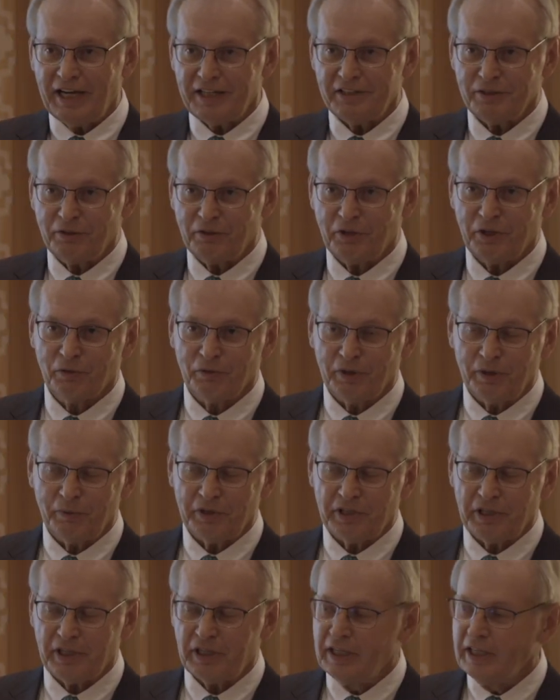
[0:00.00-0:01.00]
I don't agree
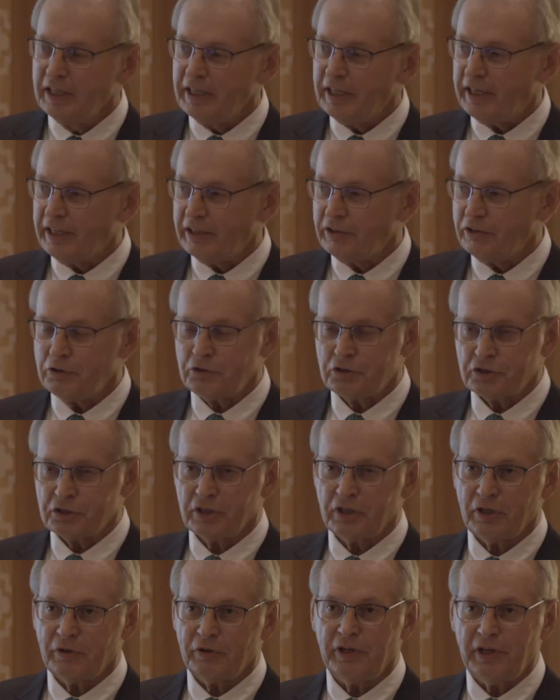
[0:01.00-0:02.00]
with it. And you
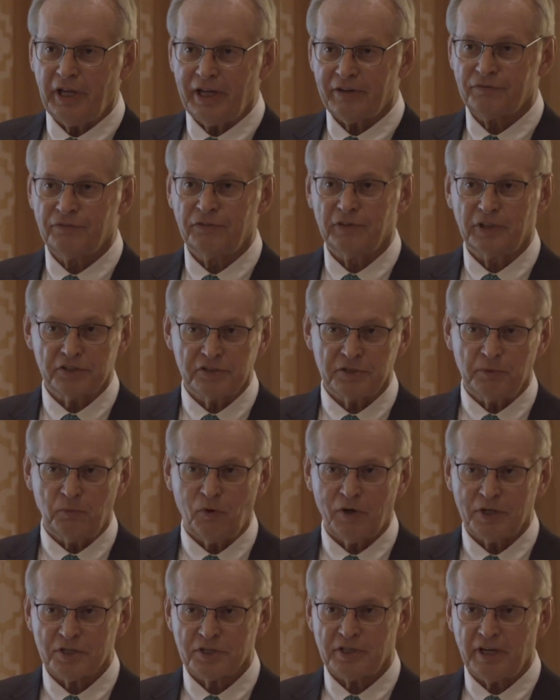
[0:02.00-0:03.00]
should go to Netflix and
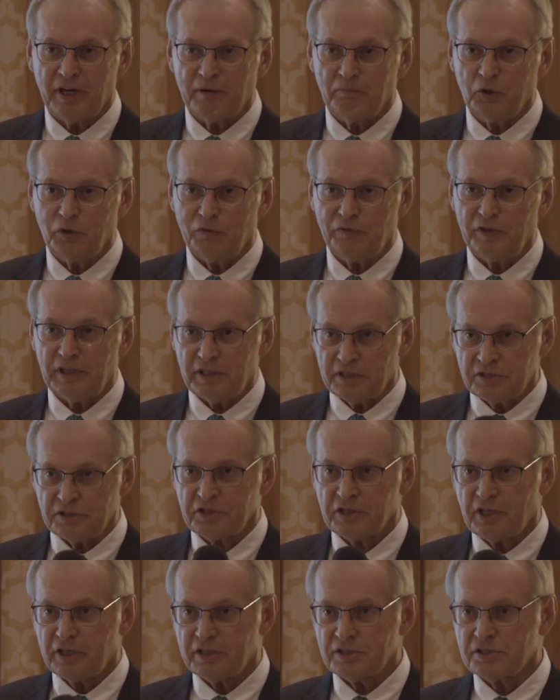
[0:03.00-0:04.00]
watch that movie, Is
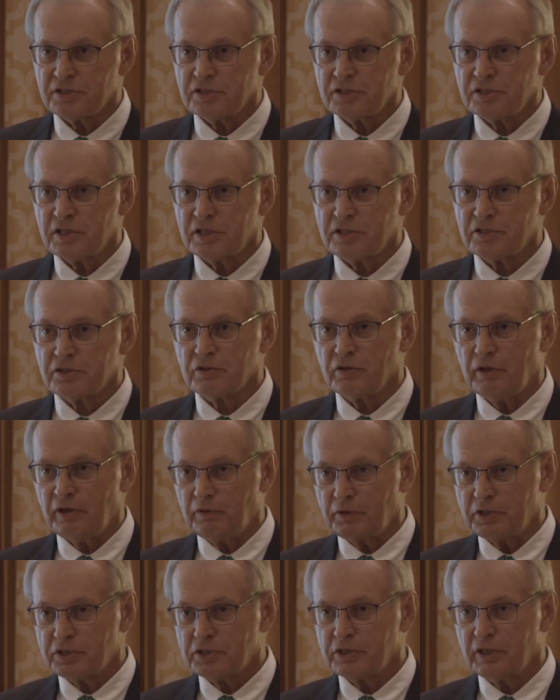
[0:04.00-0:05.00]
Genesis History,
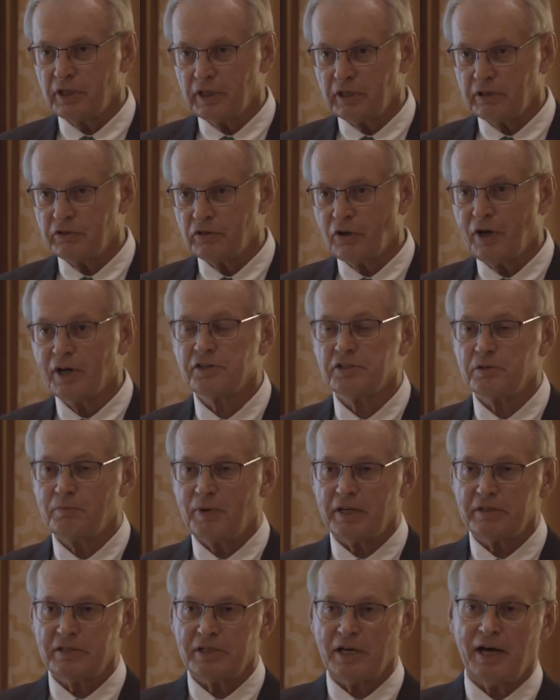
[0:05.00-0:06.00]
which talks
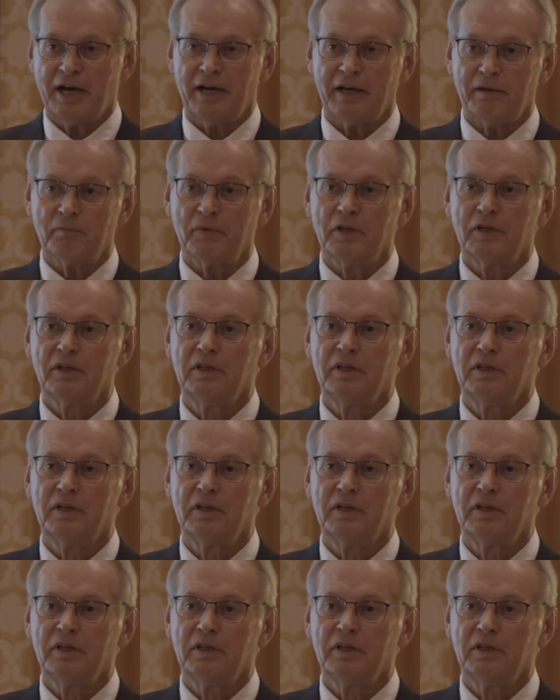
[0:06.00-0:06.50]
about time.